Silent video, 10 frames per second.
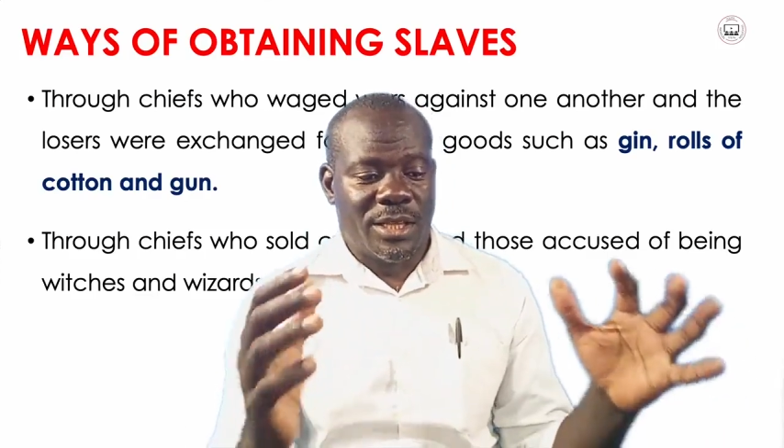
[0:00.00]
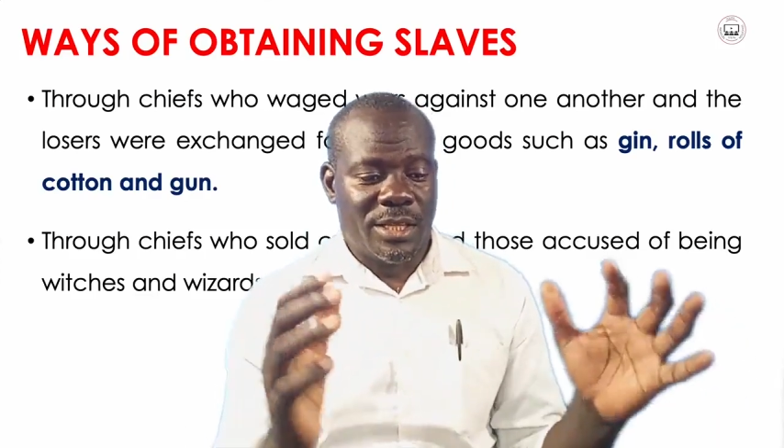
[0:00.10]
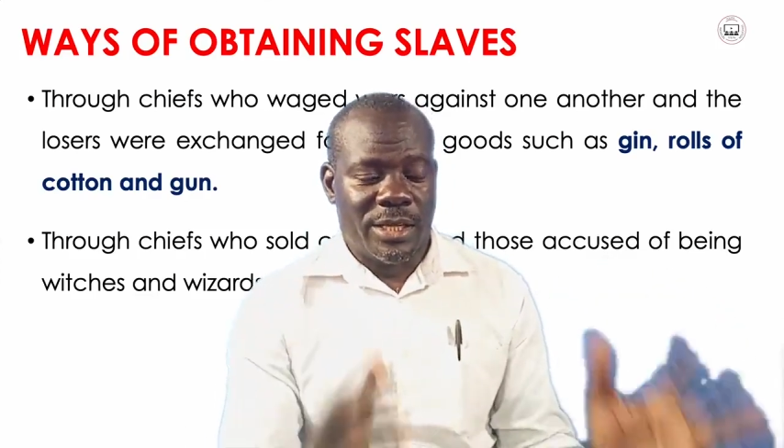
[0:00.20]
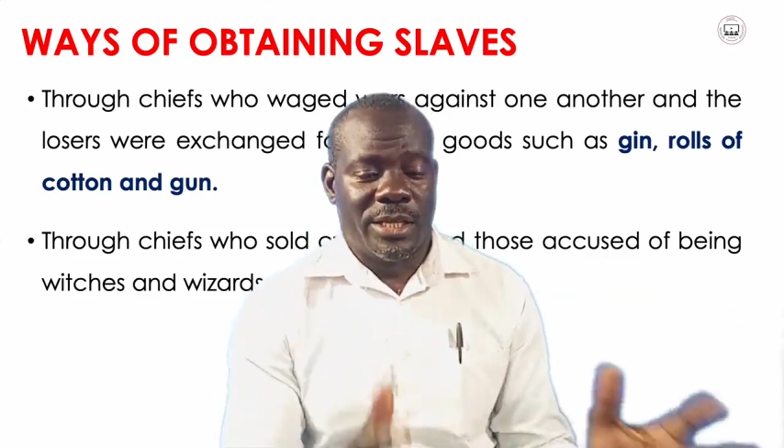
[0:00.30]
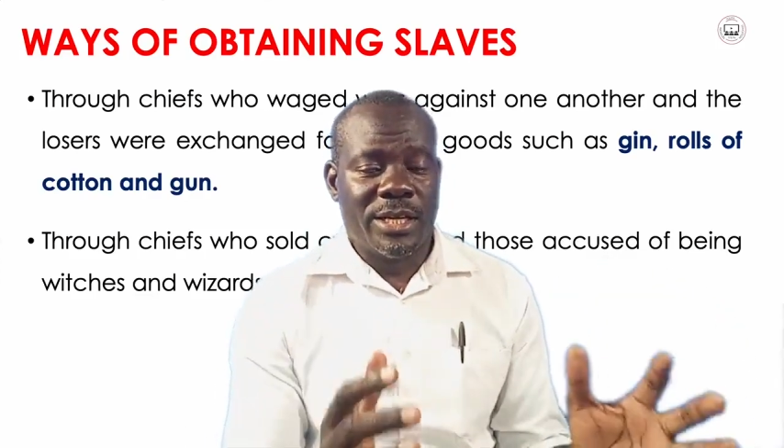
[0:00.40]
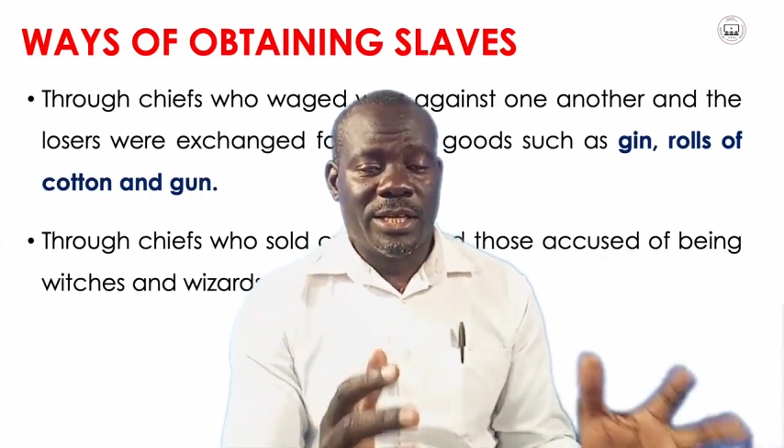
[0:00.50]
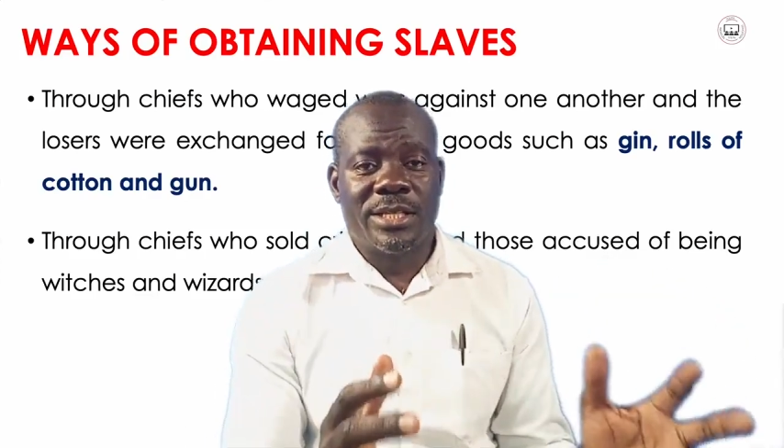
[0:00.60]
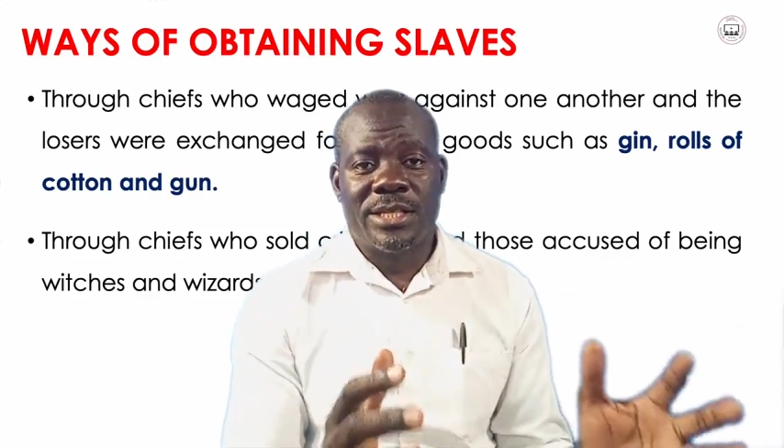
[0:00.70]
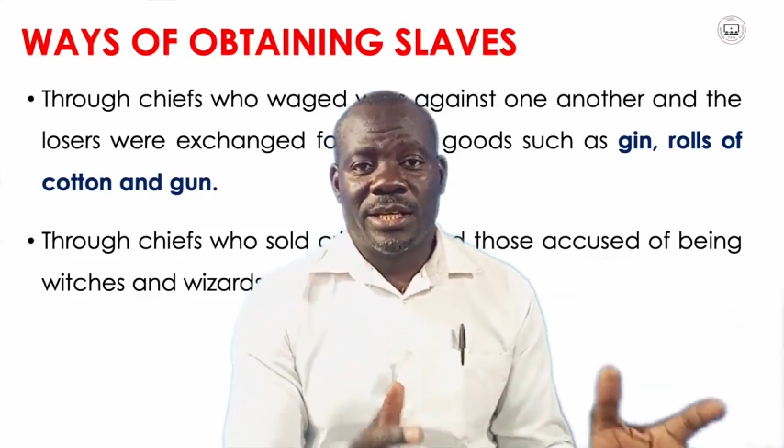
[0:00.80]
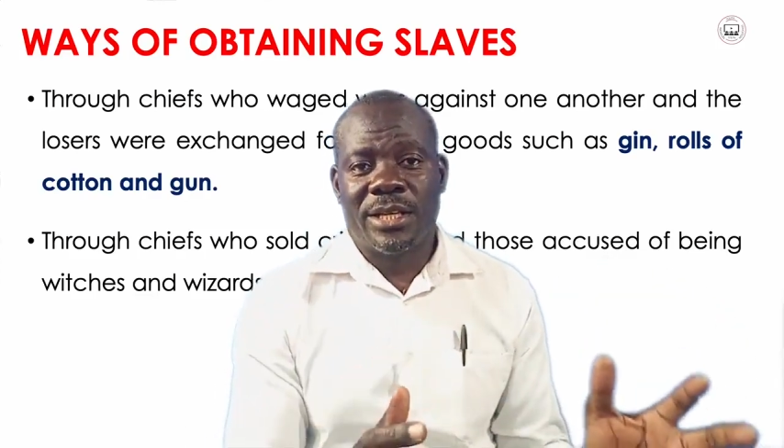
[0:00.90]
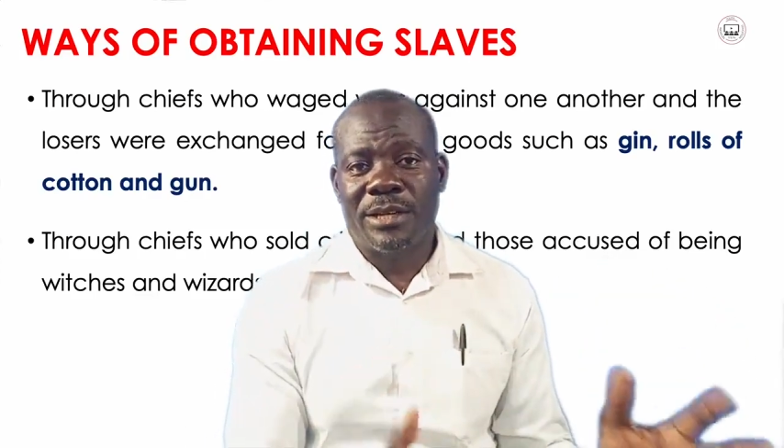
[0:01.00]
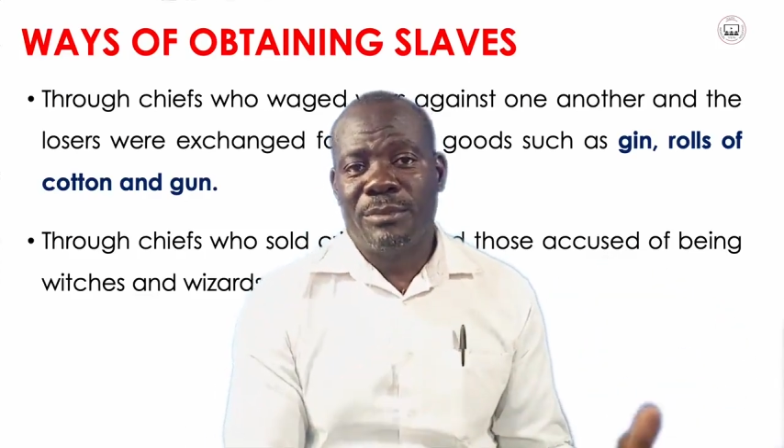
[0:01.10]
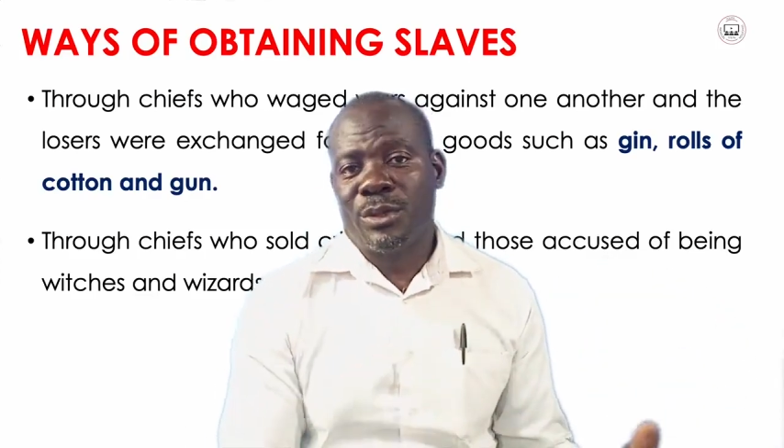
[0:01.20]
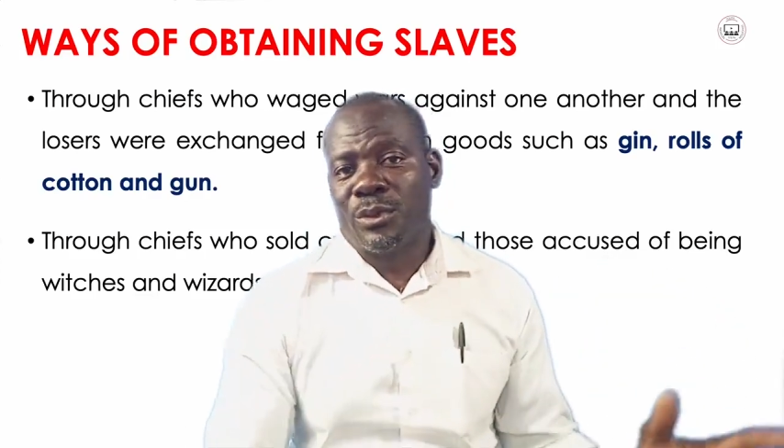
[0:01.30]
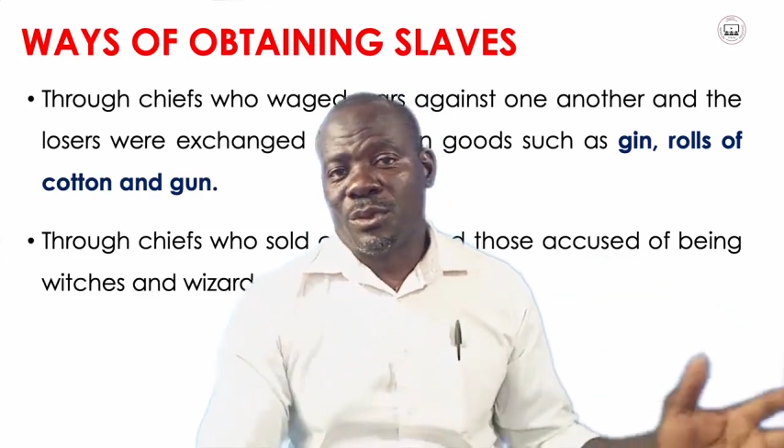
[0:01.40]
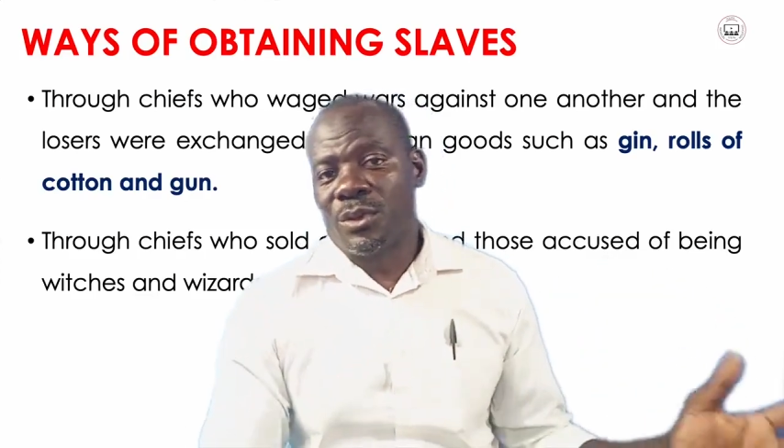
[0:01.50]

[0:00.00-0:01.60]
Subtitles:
here is a criminal.